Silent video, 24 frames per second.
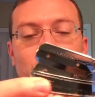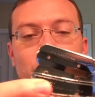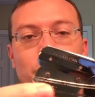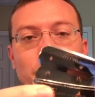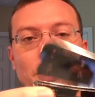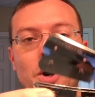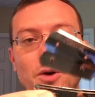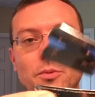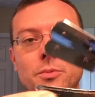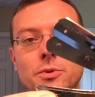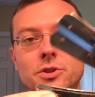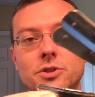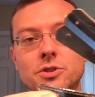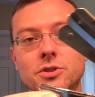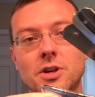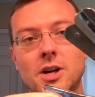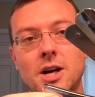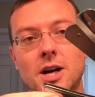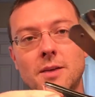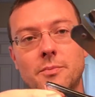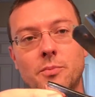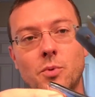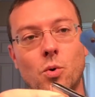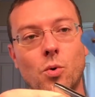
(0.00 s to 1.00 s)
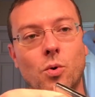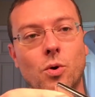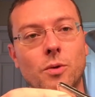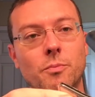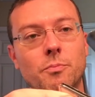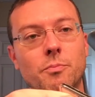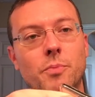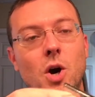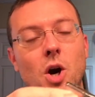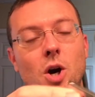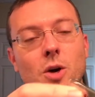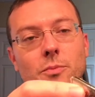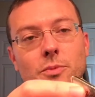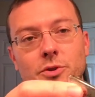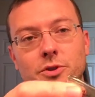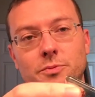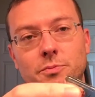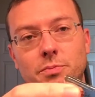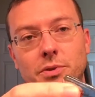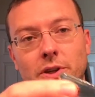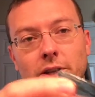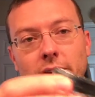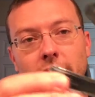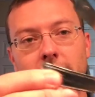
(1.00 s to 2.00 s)
Barbershop or Barber's
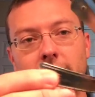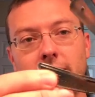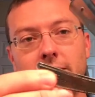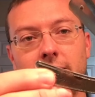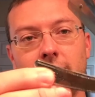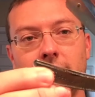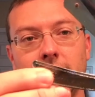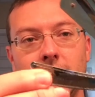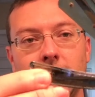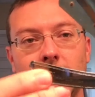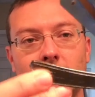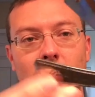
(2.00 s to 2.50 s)
Blade,